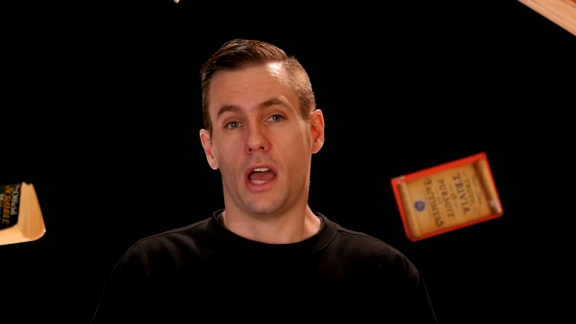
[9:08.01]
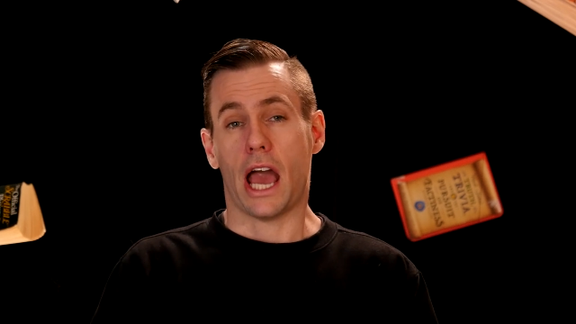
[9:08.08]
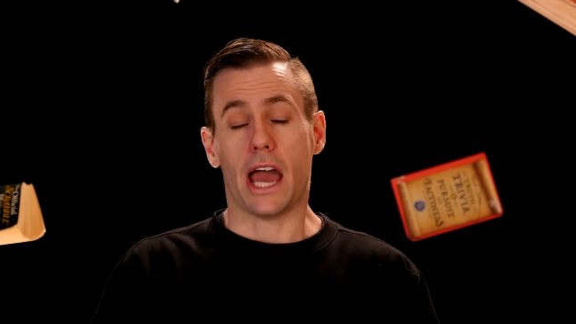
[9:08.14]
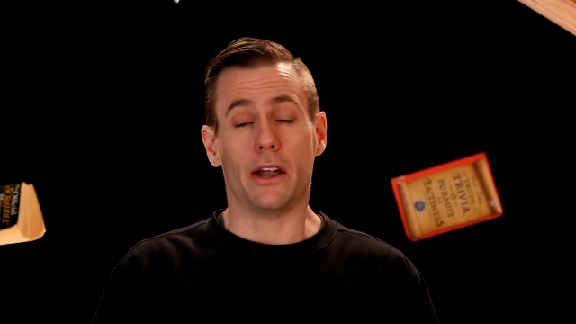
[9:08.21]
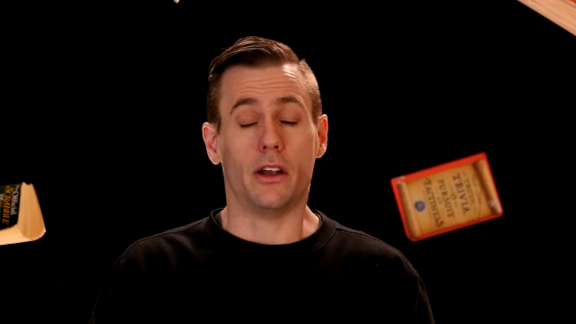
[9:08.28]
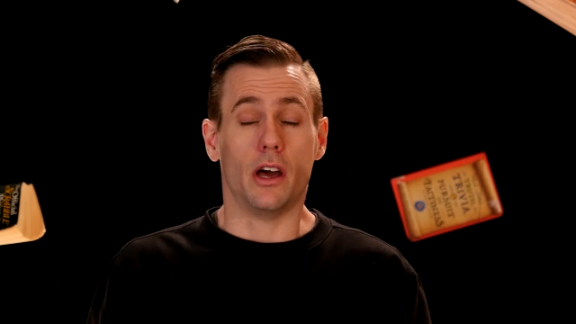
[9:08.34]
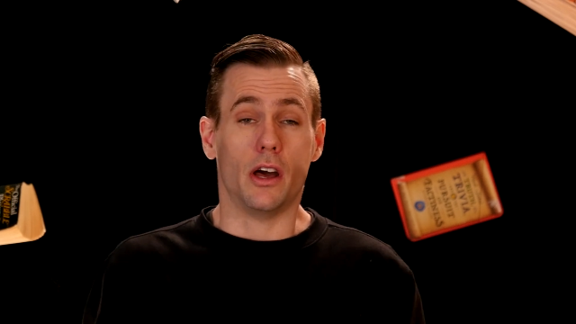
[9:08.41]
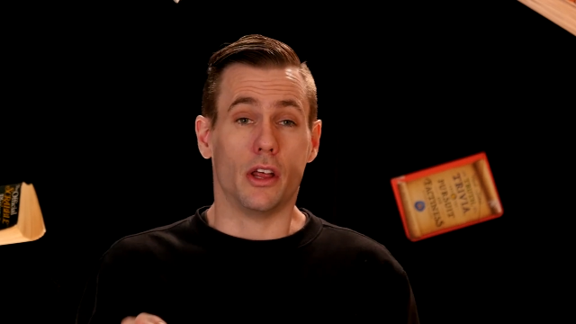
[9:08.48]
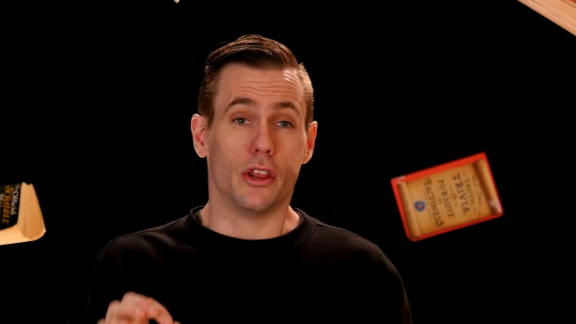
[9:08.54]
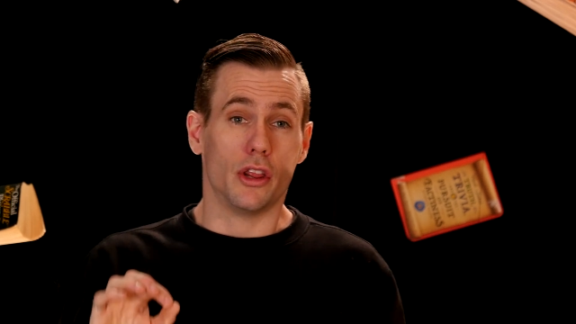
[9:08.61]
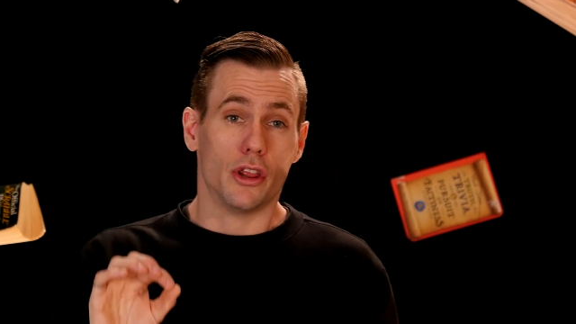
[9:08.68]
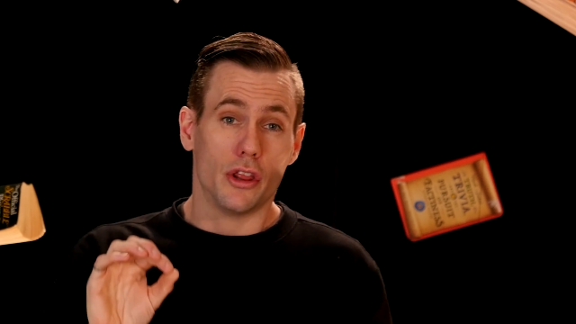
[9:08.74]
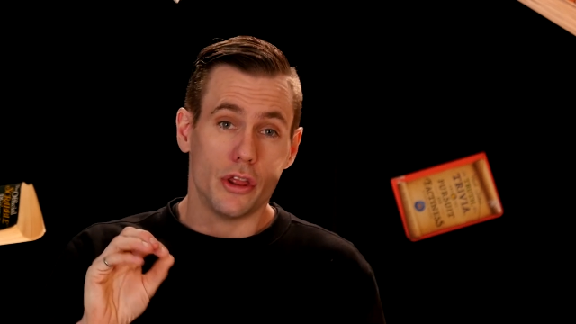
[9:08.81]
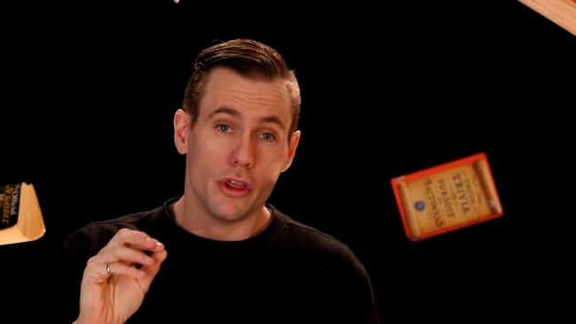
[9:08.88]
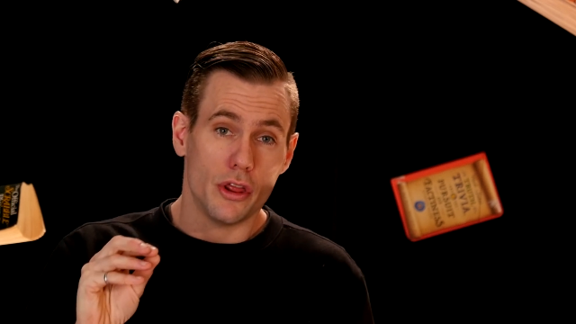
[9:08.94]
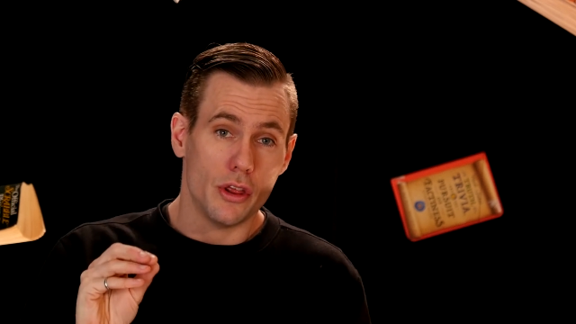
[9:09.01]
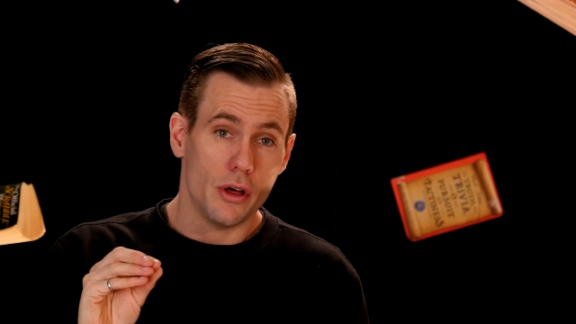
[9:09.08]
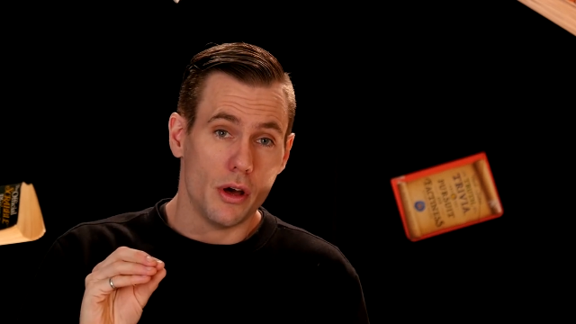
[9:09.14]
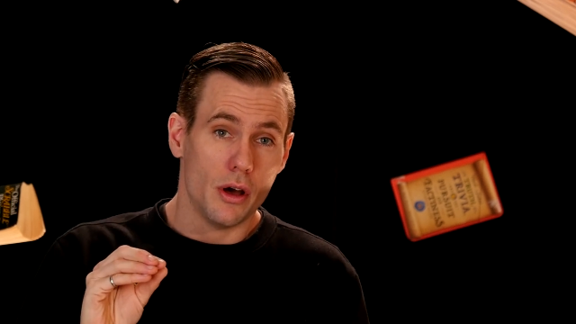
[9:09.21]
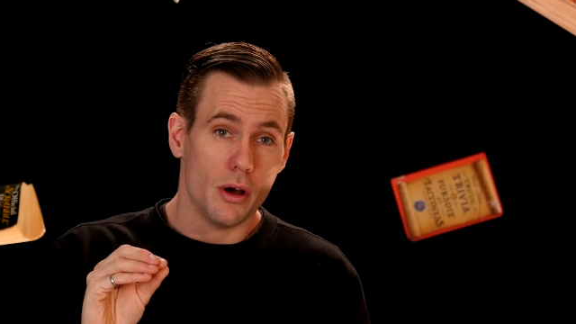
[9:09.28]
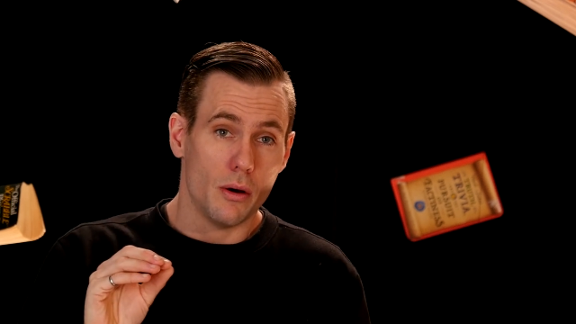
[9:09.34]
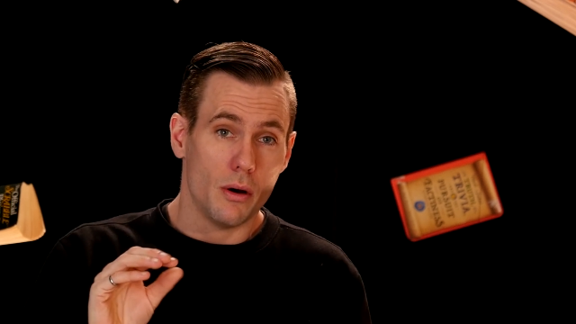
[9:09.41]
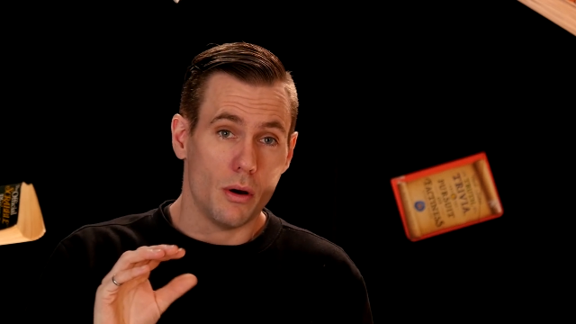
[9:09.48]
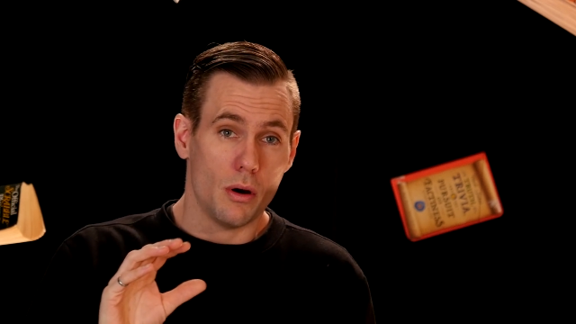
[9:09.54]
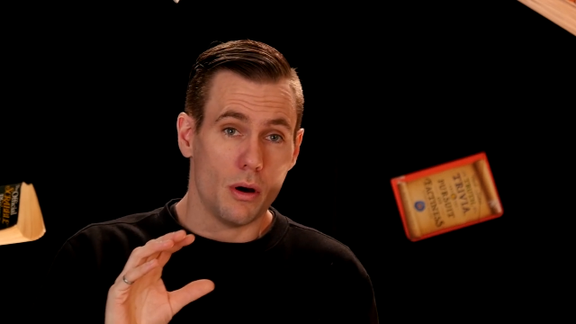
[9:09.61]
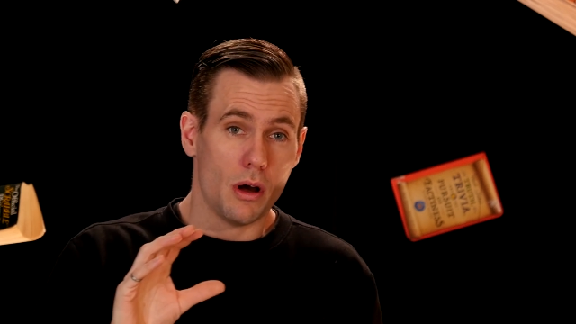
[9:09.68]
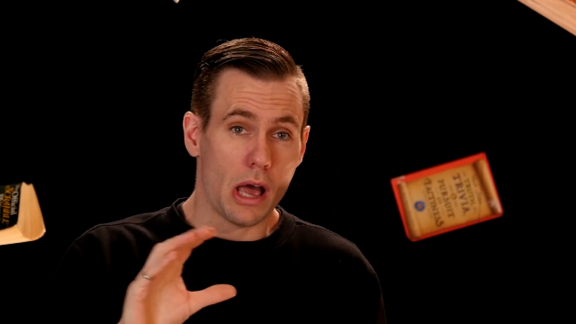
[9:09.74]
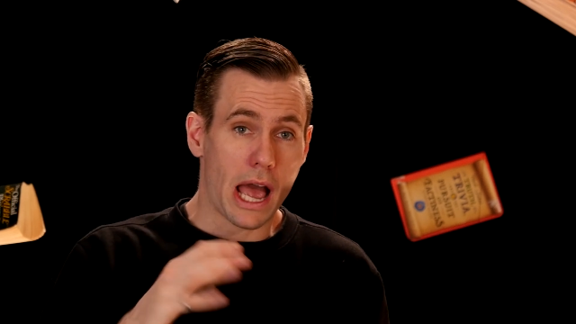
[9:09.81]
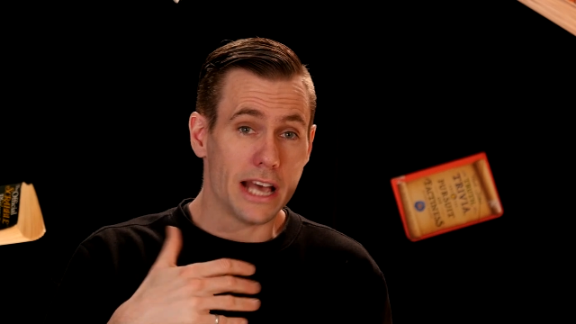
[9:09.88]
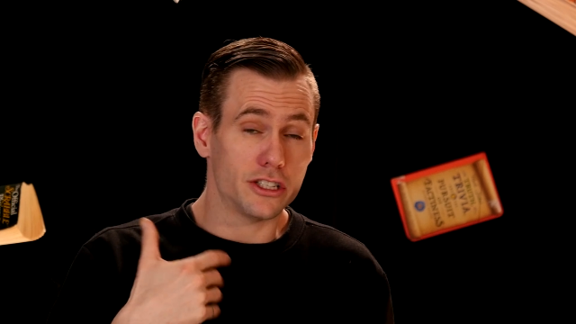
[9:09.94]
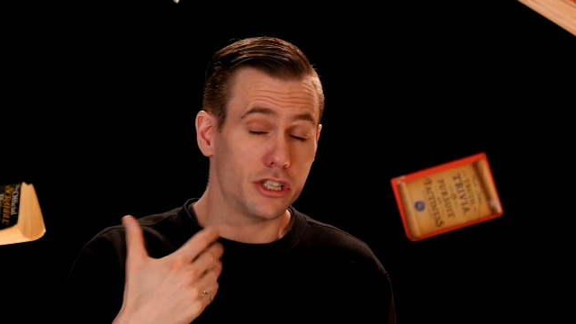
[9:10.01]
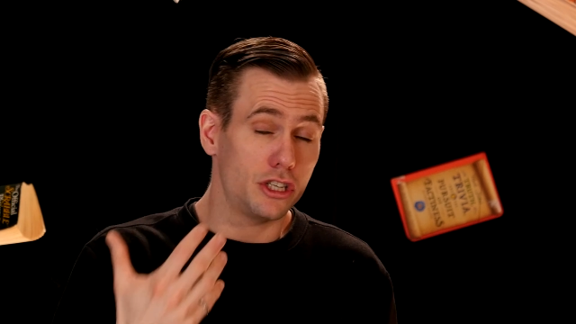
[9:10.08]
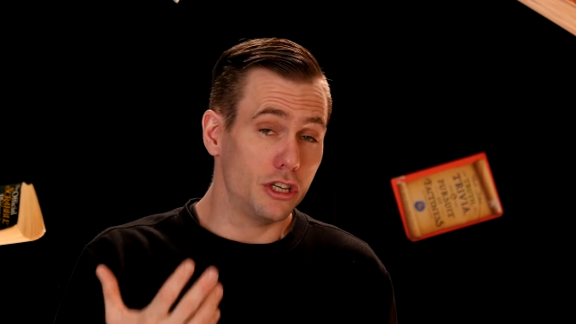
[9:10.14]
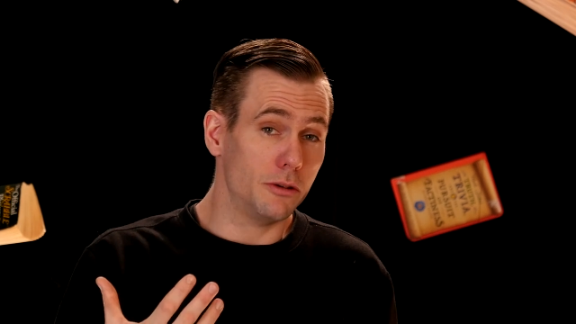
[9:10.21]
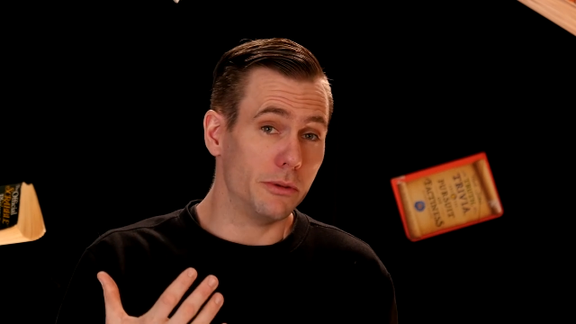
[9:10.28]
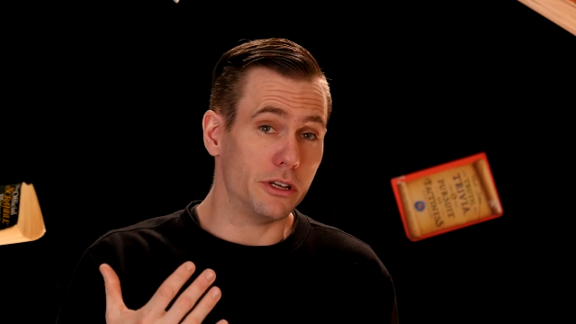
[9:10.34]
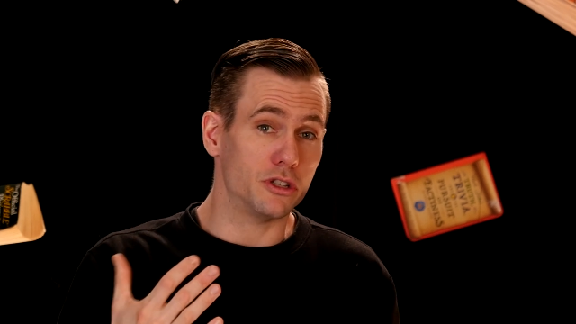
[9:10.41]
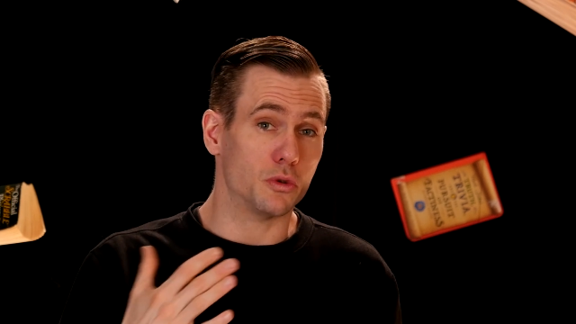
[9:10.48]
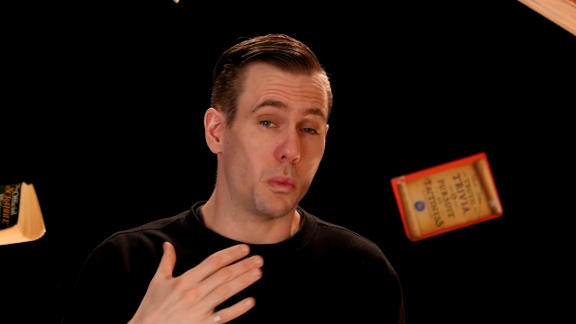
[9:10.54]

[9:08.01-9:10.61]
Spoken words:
And as humans,